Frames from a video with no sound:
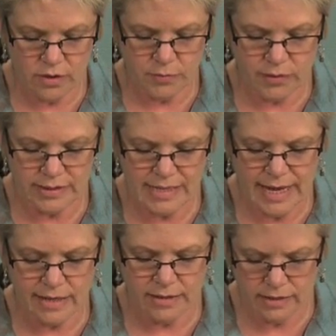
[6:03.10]
I'm going to
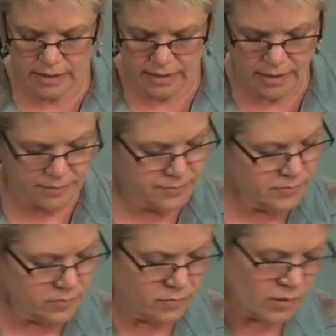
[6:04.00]
tighten it again
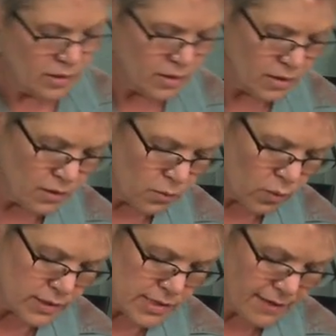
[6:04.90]

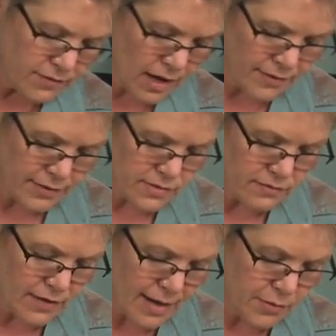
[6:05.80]
once I've got this
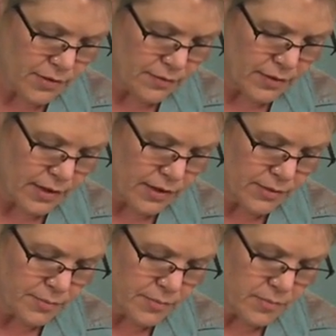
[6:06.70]
fiber in there,